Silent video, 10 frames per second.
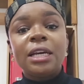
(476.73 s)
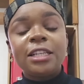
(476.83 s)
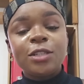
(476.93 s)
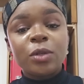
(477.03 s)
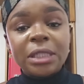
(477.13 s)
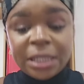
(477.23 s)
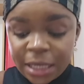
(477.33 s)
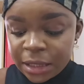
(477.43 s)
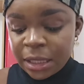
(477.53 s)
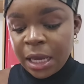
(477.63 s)
it is what it
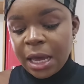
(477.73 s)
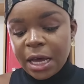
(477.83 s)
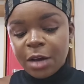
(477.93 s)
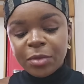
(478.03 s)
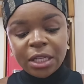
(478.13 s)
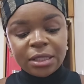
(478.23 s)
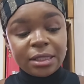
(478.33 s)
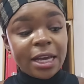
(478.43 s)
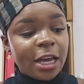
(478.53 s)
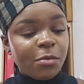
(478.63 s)
is. Um, that's the
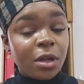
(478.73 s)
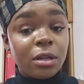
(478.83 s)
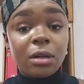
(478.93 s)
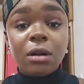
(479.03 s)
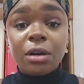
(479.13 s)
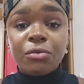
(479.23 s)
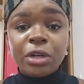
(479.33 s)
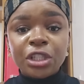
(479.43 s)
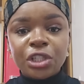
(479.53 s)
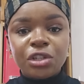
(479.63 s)
time that the clock
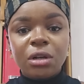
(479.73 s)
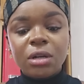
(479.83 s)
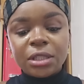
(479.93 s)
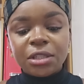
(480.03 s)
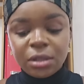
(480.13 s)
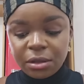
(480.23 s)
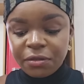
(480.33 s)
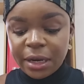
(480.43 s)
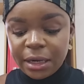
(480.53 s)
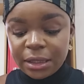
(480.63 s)
registered considering the
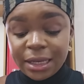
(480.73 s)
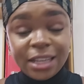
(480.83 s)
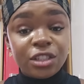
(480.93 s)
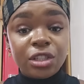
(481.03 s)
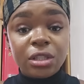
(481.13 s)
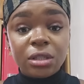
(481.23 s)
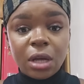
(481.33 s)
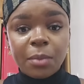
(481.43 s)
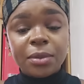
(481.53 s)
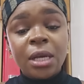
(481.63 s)
fact that, again, she
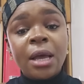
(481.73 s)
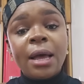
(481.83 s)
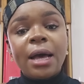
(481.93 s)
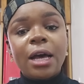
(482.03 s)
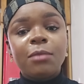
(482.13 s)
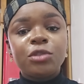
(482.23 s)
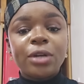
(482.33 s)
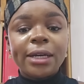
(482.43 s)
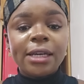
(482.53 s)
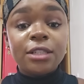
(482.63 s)
stopped. Um,
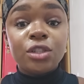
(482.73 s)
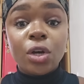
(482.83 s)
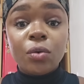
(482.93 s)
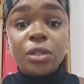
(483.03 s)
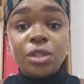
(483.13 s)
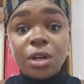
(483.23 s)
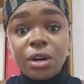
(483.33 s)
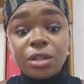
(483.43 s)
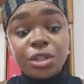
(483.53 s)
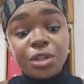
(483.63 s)
tracker is now, it's your